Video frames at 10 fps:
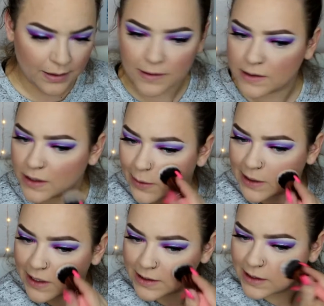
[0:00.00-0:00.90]
so
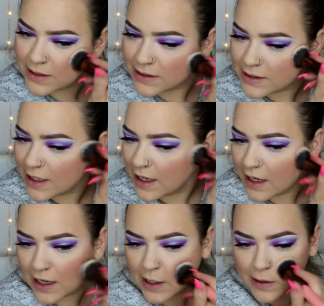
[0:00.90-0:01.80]
it doesn't
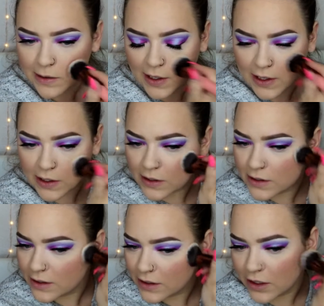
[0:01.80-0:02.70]
say like
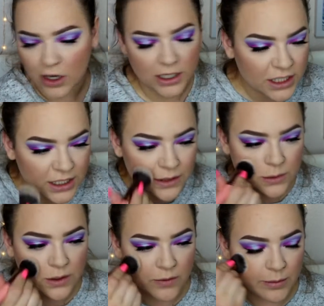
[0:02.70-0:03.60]
not to
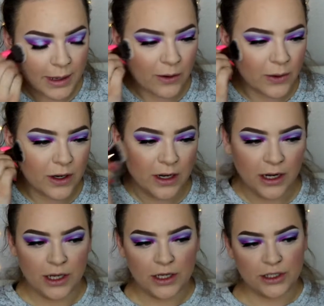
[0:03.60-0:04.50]
use over powder.
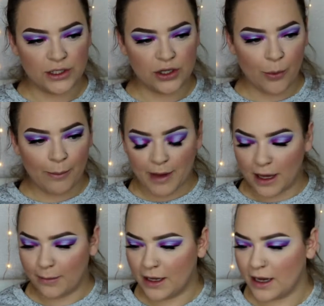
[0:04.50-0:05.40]
So
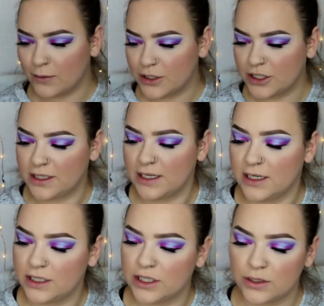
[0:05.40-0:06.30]
maybe I would just
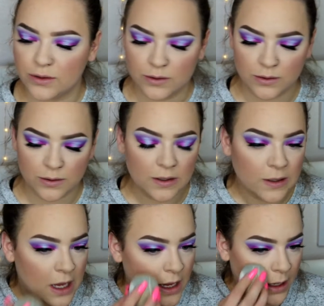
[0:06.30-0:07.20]
need to,
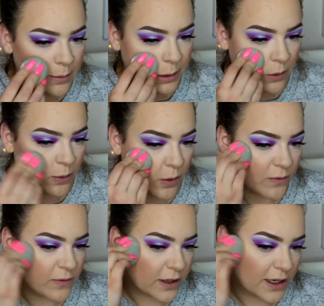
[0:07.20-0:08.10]
I'm gonna go
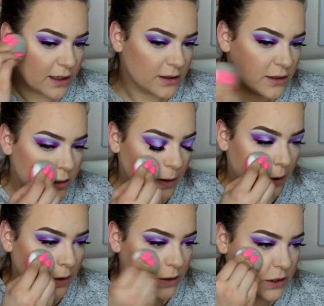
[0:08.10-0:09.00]
over it,
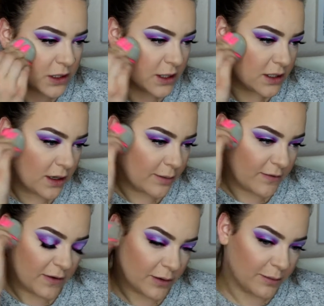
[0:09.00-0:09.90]
just the top
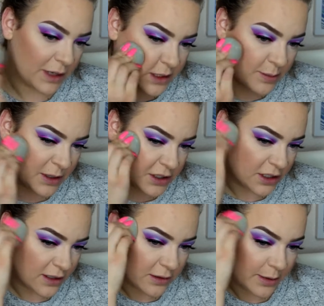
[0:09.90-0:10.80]
of it with my sponge
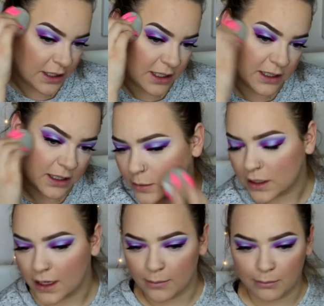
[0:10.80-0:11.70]
a little bit.
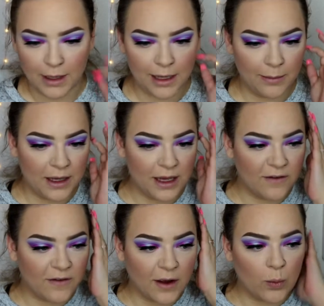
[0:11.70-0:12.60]
Yeah, maybe
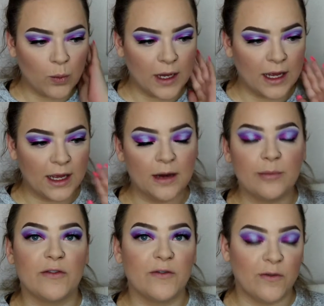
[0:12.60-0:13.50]
if I went
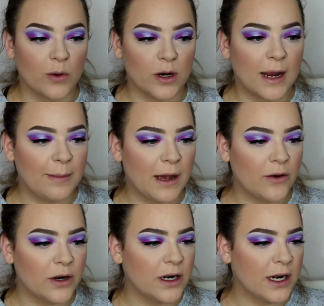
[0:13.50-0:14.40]
in before I
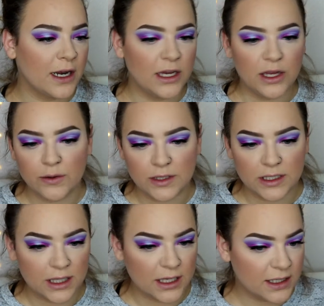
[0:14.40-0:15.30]
powdered and
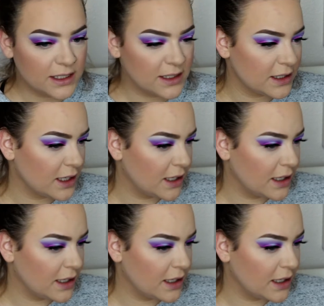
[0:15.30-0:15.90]
used this,